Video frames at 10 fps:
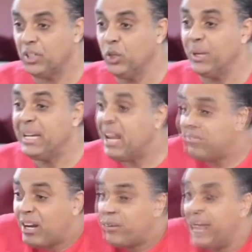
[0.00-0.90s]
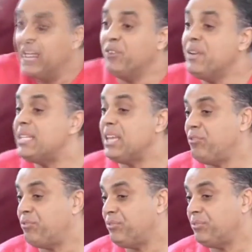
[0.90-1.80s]
you never really
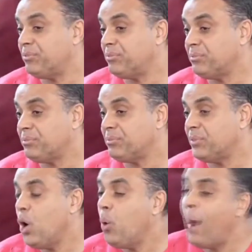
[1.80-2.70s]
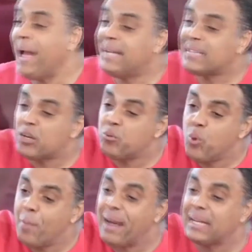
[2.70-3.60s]
receive. Why does a
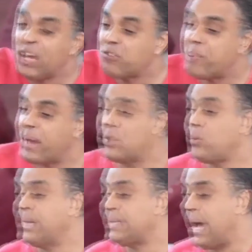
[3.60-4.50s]
woman give birth to a